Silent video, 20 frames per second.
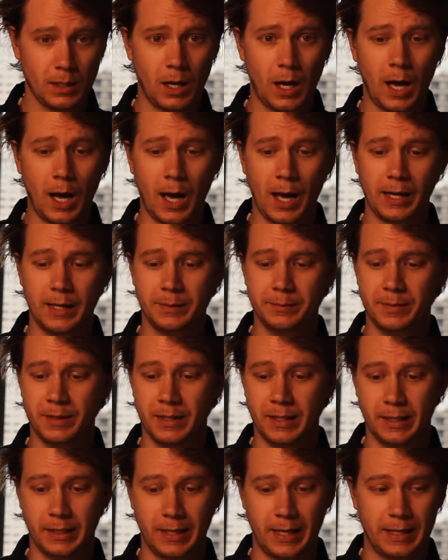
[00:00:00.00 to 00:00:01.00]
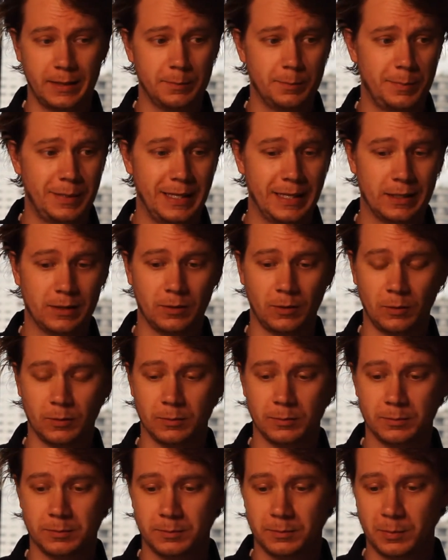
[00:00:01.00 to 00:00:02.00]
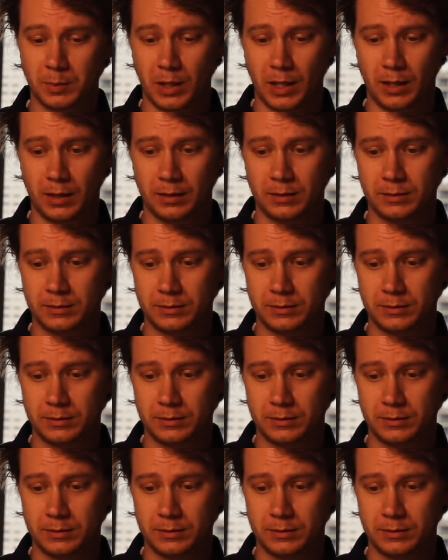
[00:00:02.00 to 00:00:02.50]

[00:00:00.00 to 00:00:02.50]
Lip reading: I am in a pickle, bruh.